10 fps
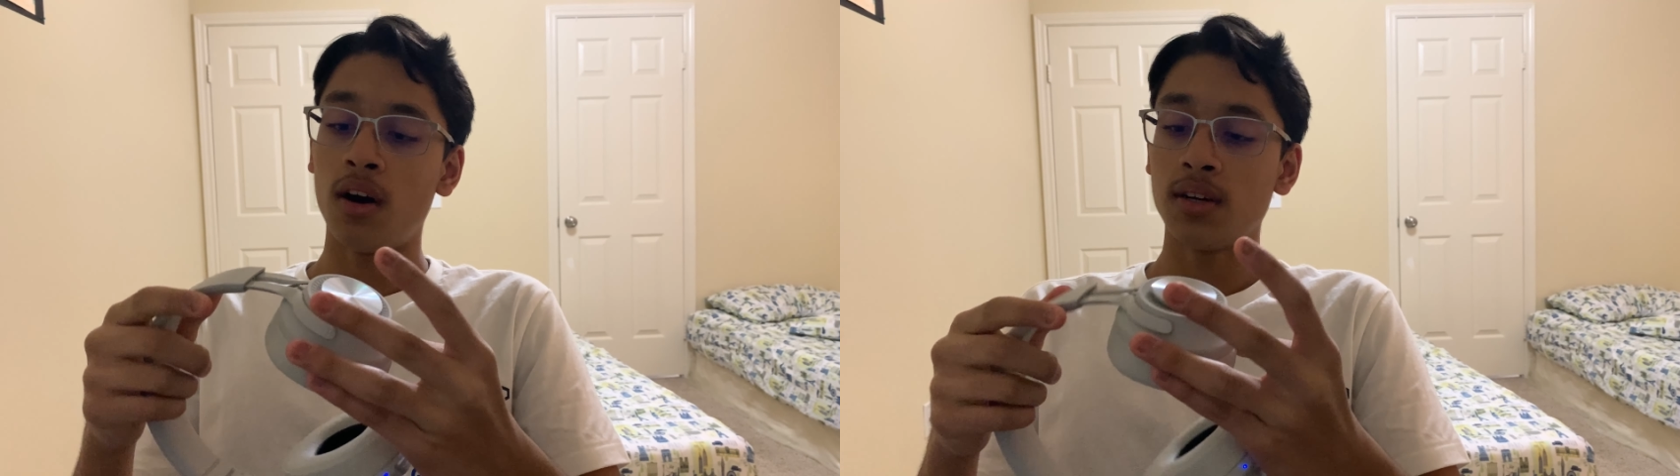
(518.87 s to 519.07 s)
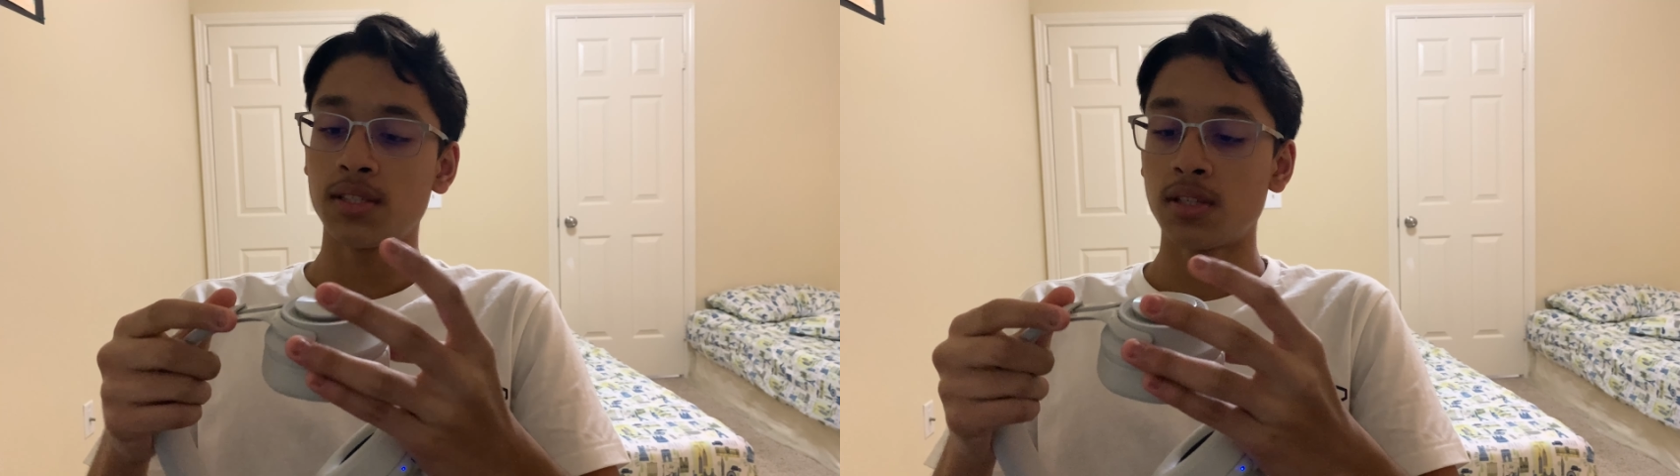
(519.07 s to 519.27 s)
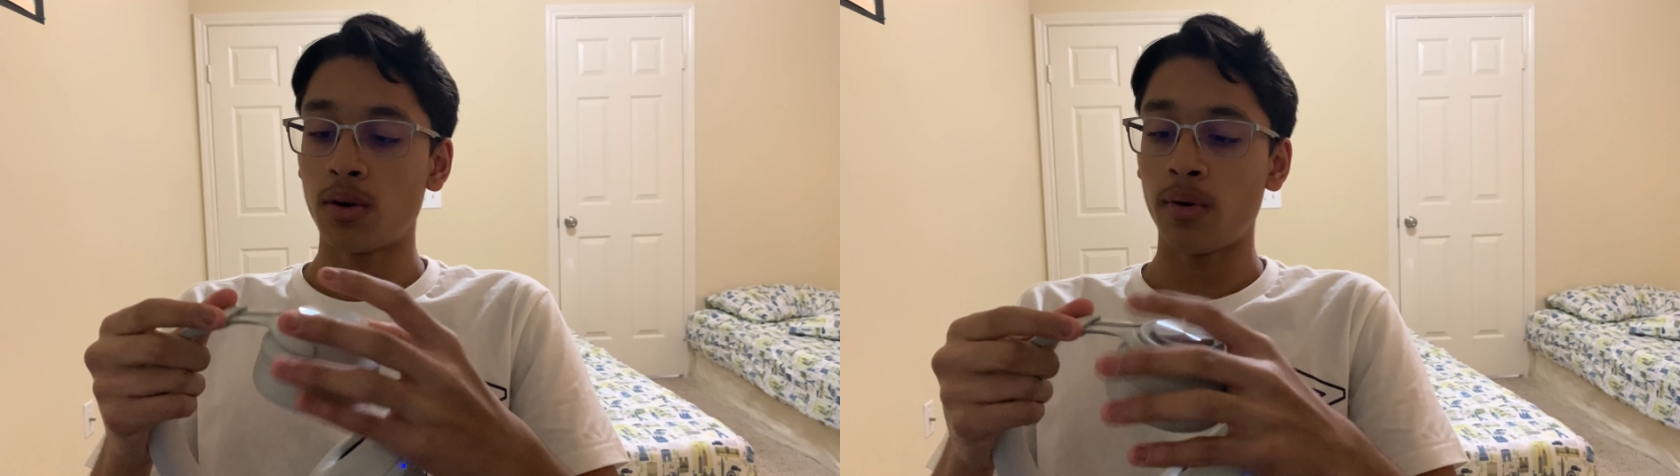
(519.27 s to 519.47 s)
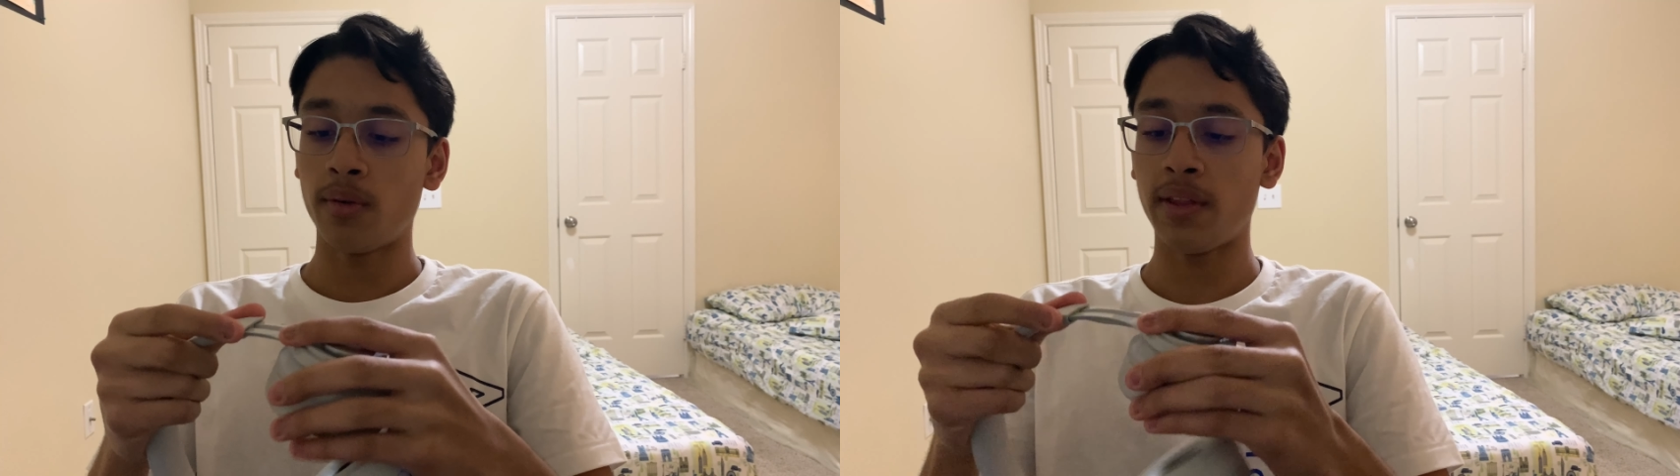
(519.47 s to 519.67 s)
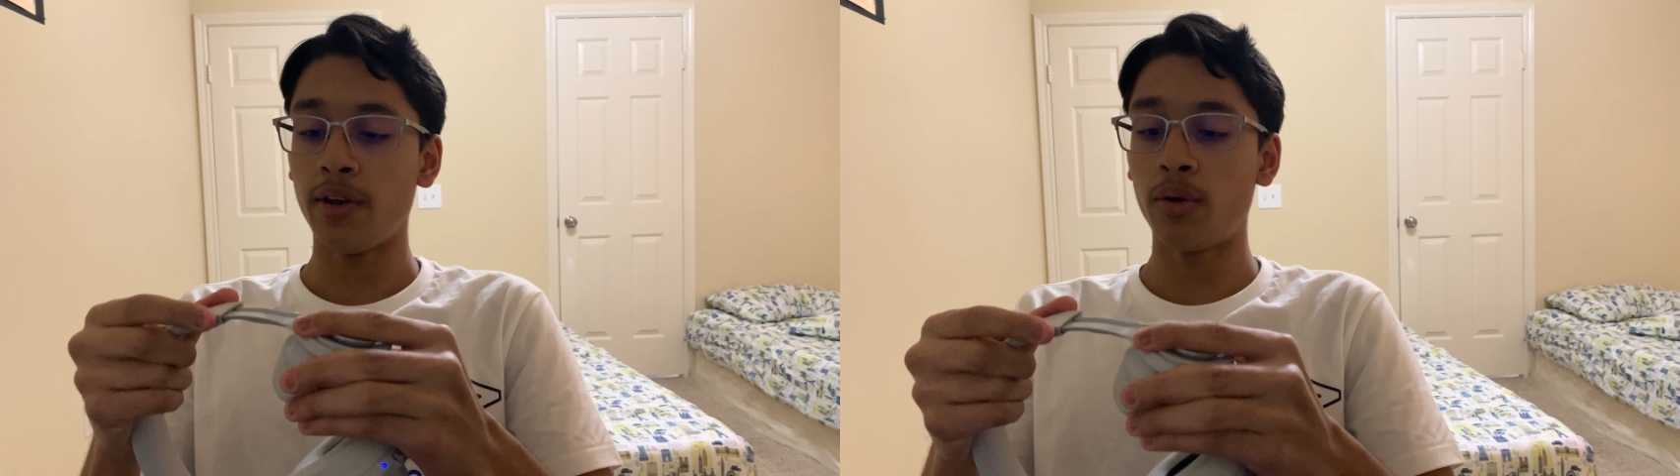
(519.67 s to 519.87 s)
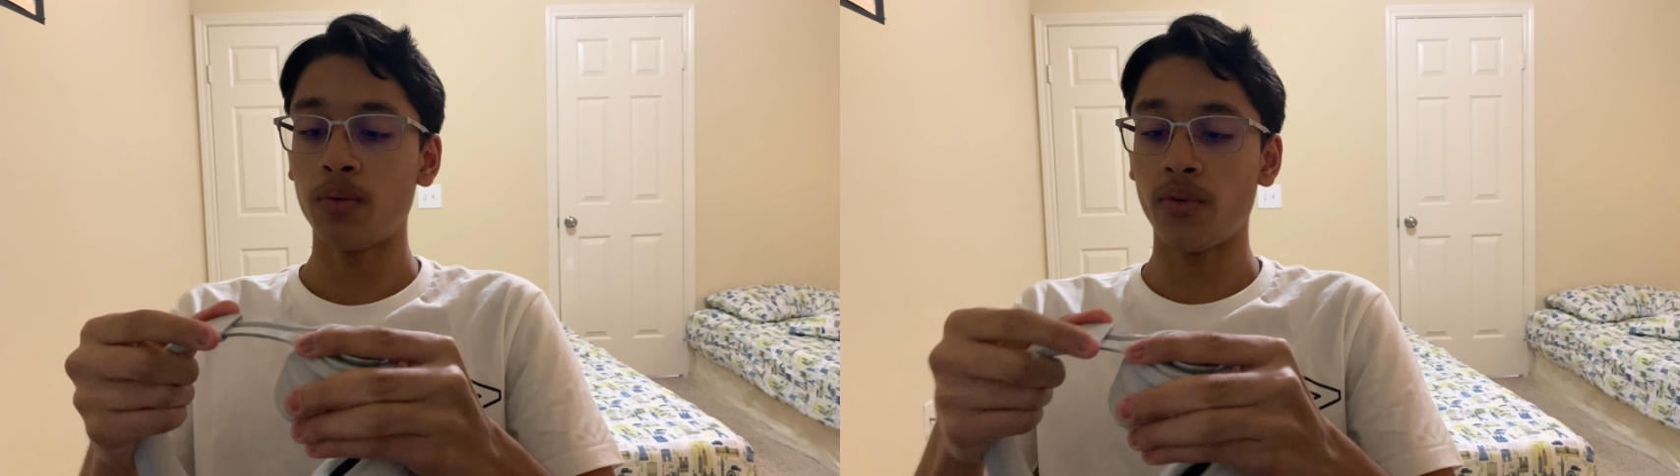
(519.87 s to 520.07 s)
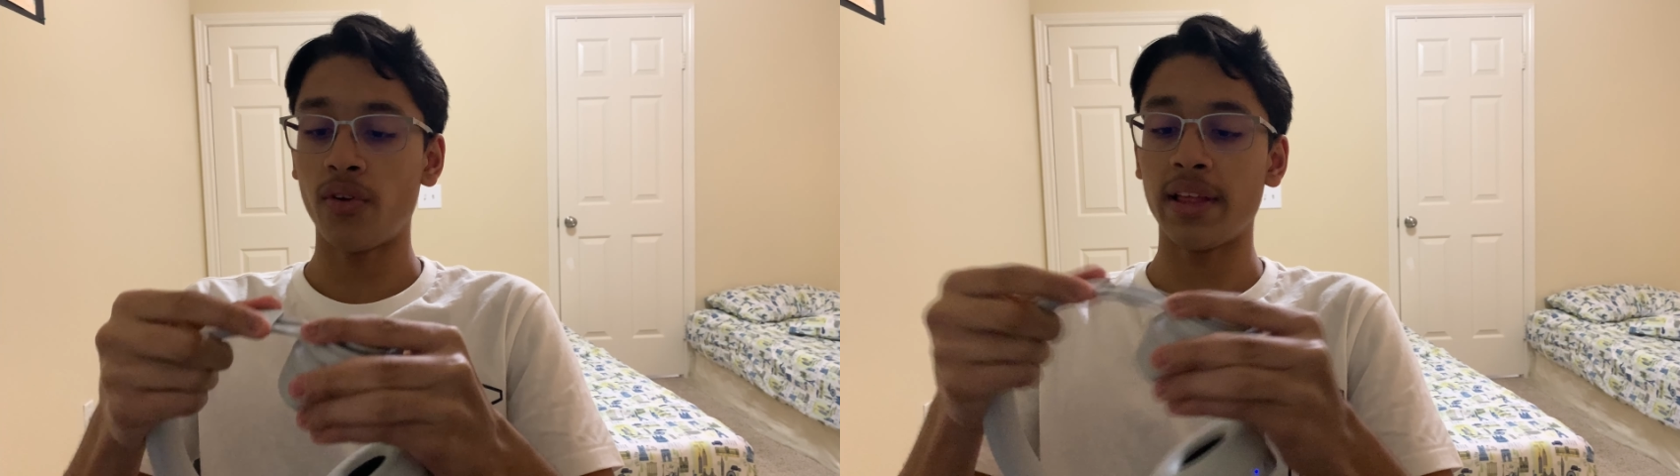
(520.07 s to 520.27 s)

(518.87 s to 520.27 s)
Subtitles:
So they don't really